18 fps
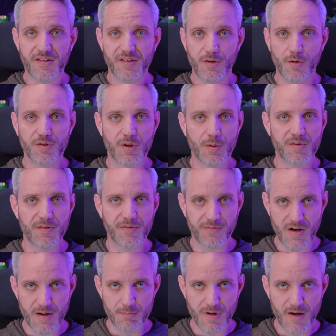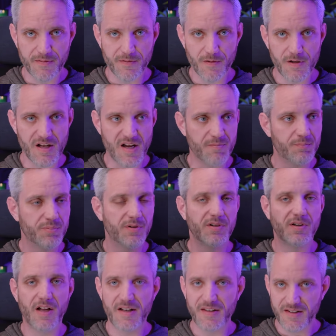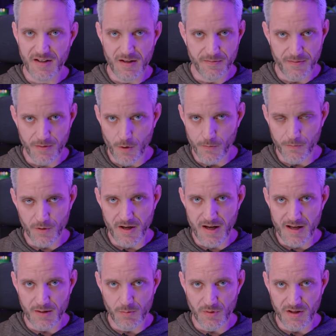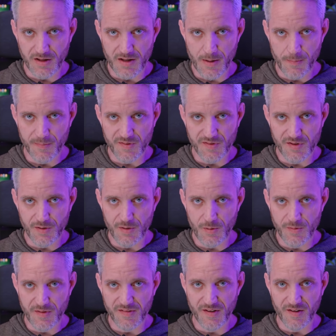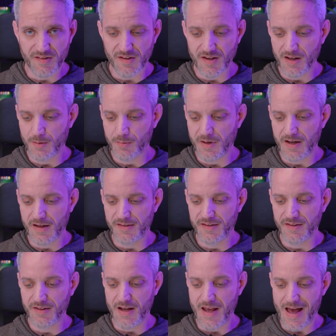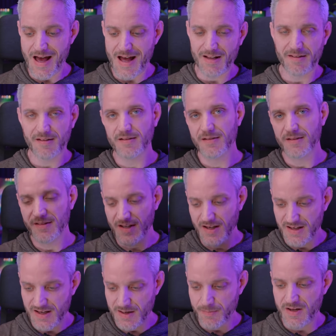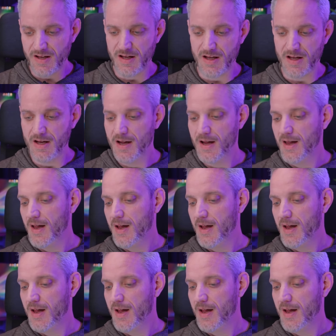So in terms of frame buffer, you have plenty of overhead when it comes to the six gigabytes at 1080p.